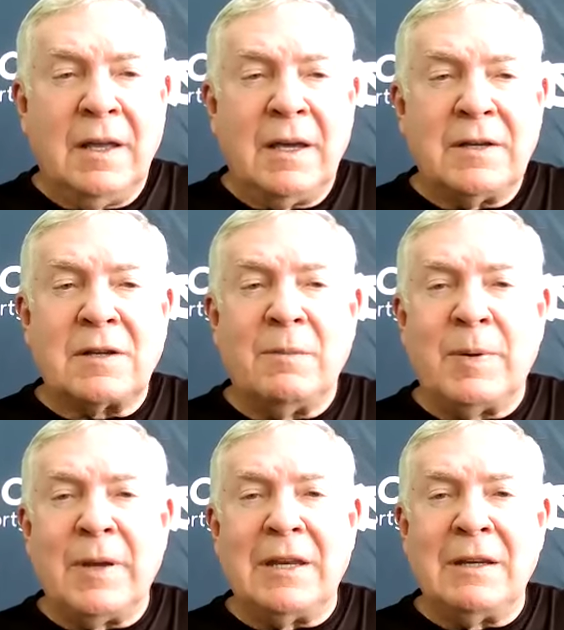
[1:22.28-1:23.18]
He's
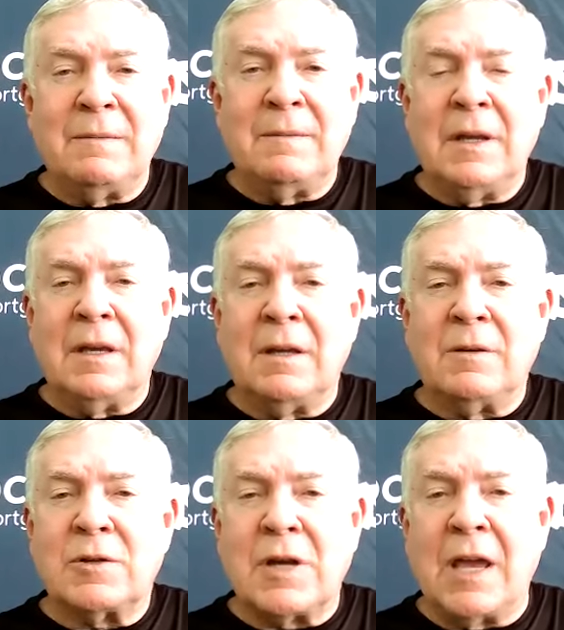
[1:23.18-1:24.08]
competed. He
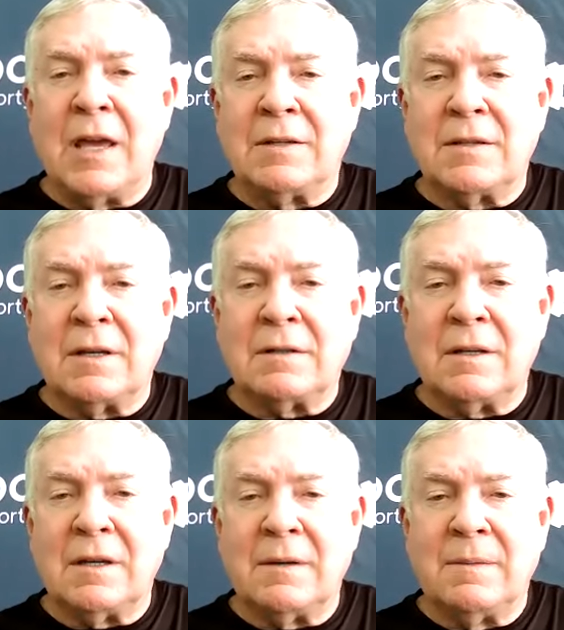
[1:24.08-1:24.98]
understands
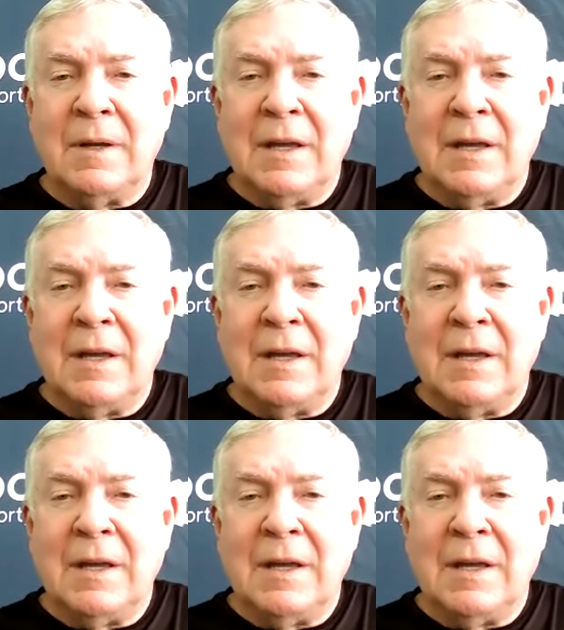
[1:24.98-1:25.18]
that